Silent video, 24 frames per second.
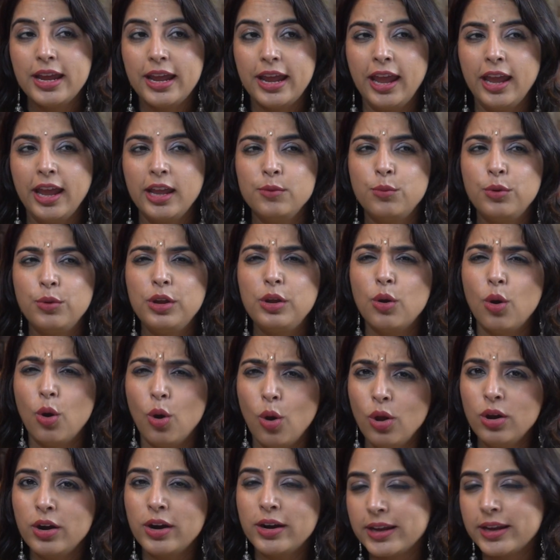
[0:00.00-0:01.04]
And we
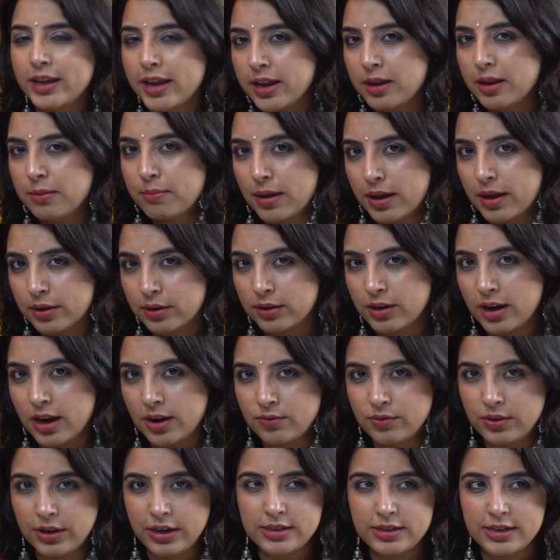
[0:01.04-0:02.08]
all are getting better
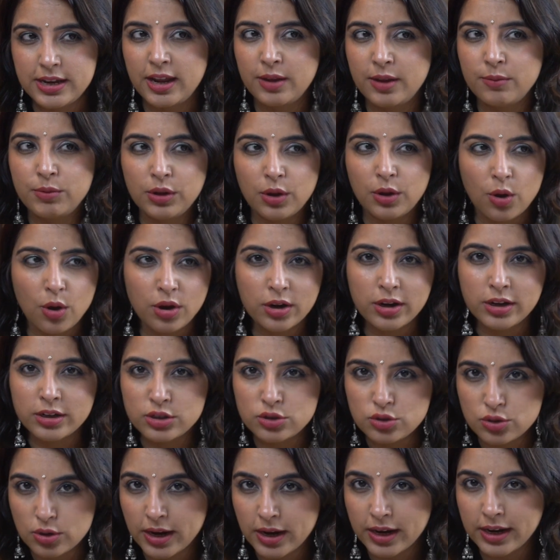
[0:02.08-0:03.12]
every day. We all are
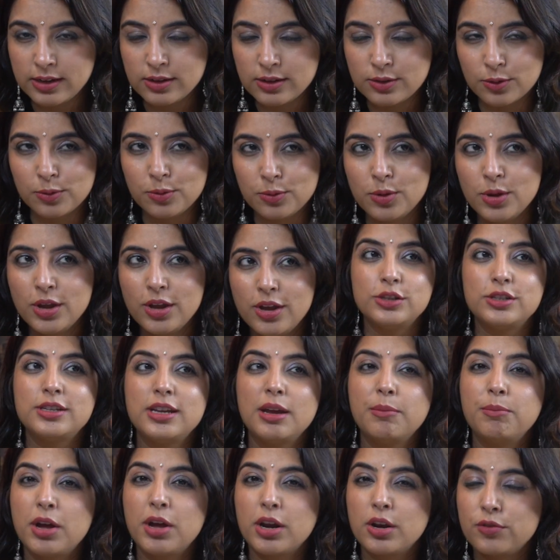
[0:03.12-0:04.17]
trying to
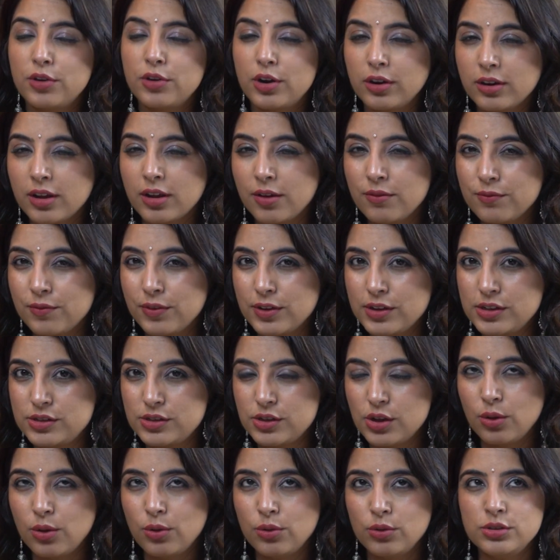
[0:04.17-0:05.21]
step out of our comfort
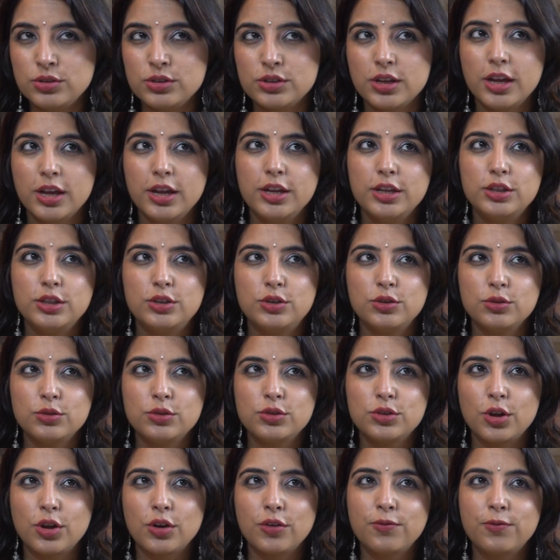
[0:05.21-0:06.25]
zones to
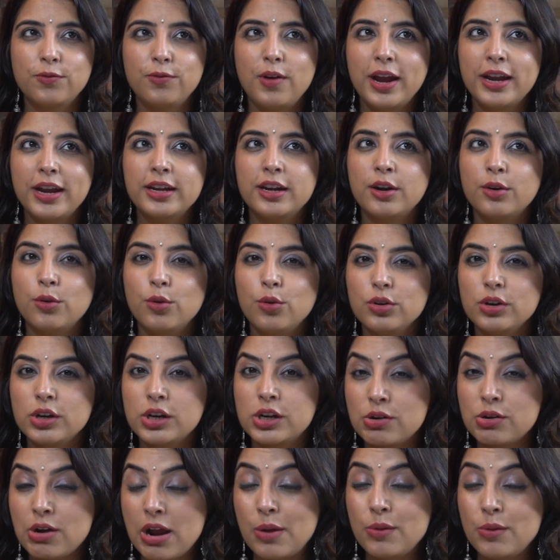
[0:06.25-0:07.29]
sort of find our own
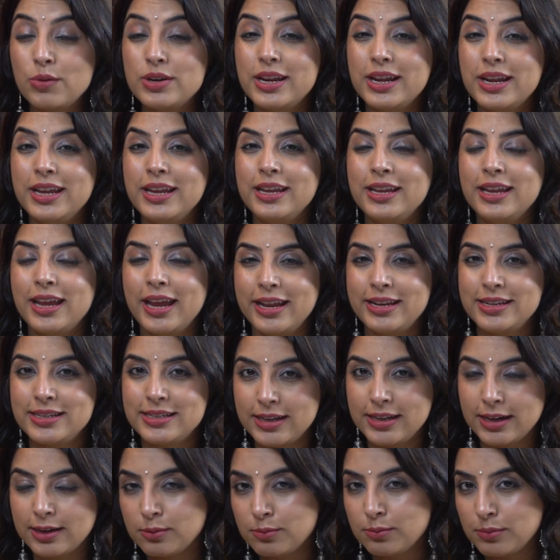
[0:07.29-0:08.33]
grounding and
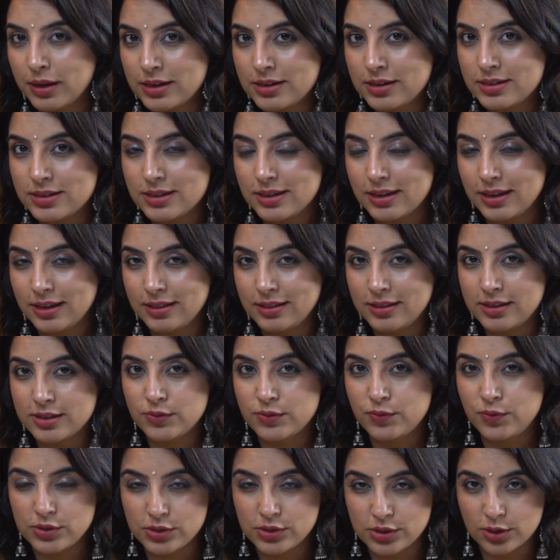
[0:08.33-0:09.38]
settlement in
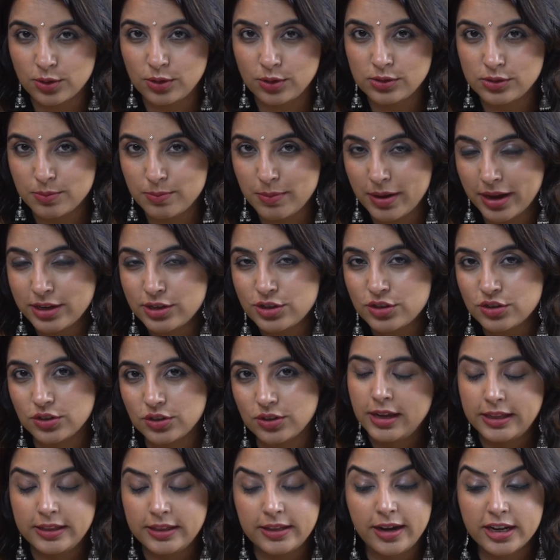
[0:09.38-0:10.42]
this physical
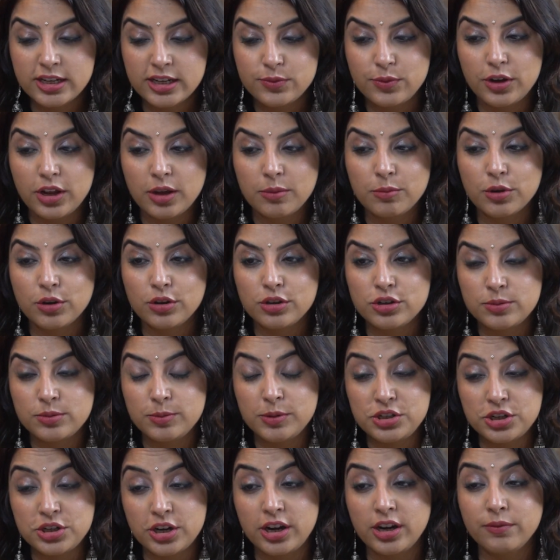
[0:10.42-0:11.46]
dimension. In the next video, I'm going to
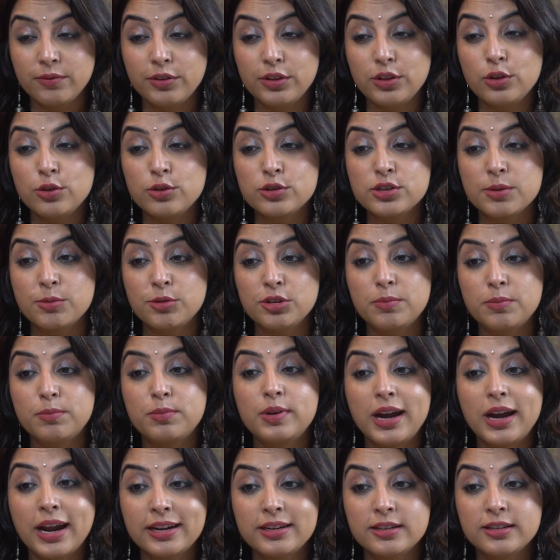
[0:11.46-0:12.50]
be sharing with you some of the
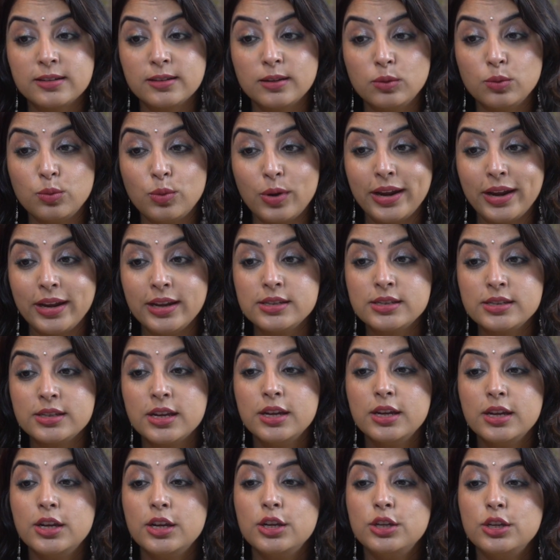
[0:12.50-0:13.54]
practical ways
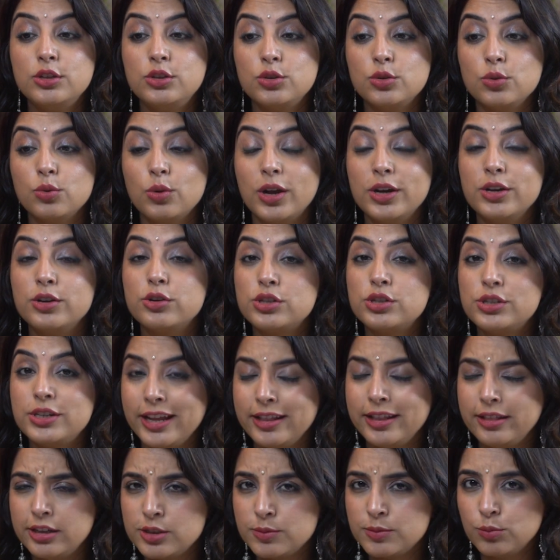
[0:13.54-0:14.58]
to
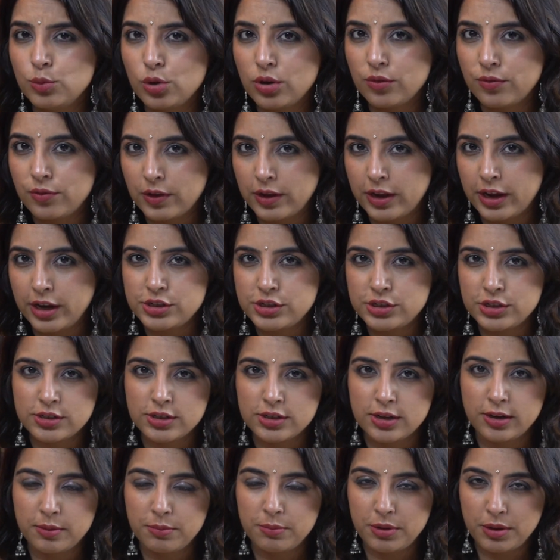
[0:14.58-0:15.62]
understand these modifications
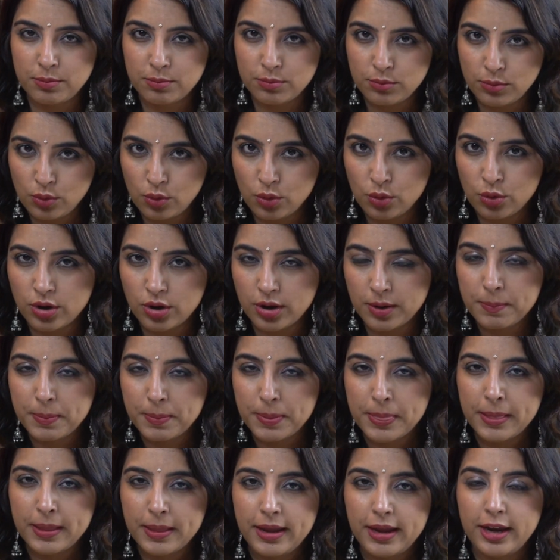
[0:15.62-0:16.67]
a little bit more
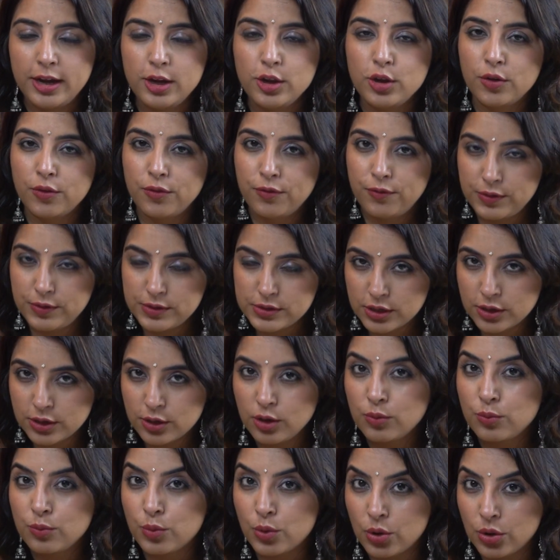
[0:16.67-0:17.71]
in your
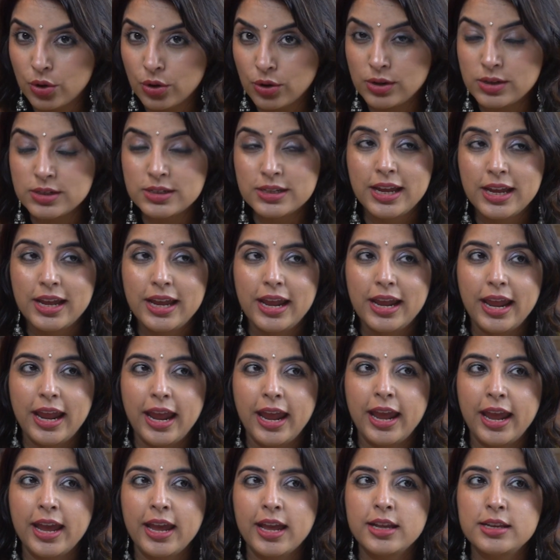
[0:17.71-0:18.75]
physical world,
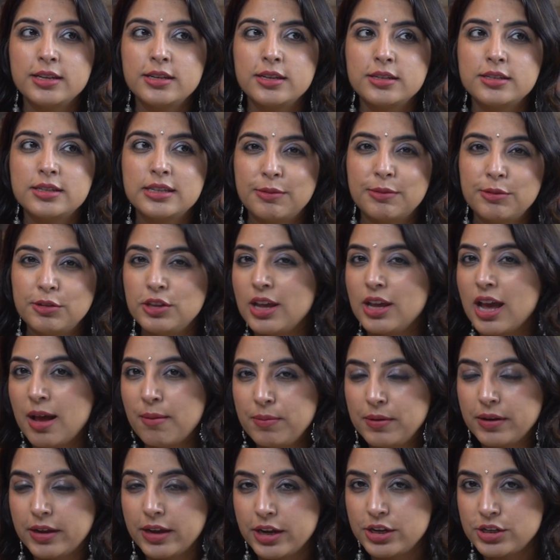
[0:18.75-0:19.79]
and some of the
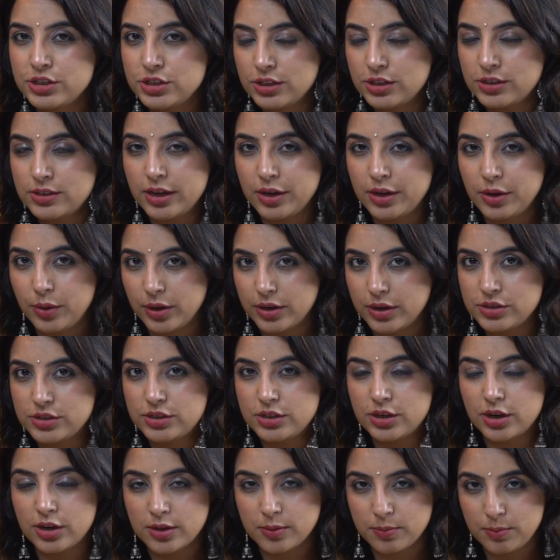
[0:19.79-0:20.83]
applications that you can
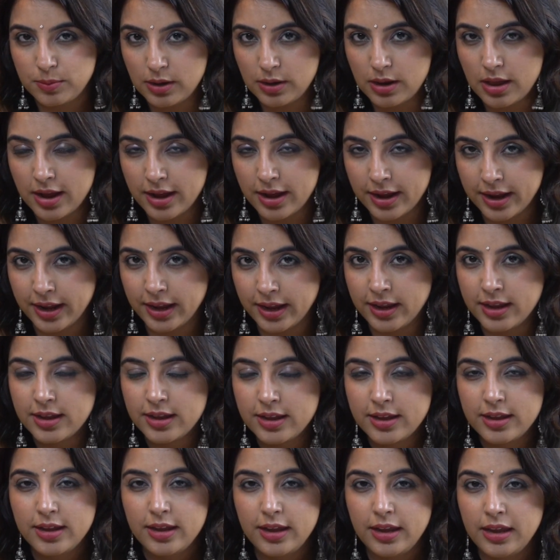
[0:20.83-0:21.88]
start apply
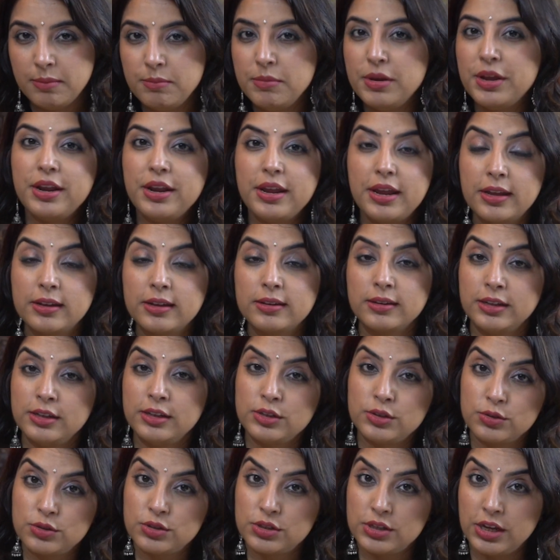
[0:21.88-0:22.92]
immediately
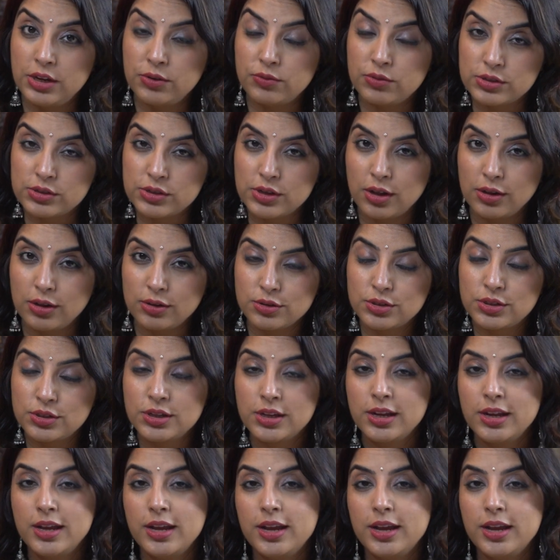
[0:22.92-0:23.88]
to see results.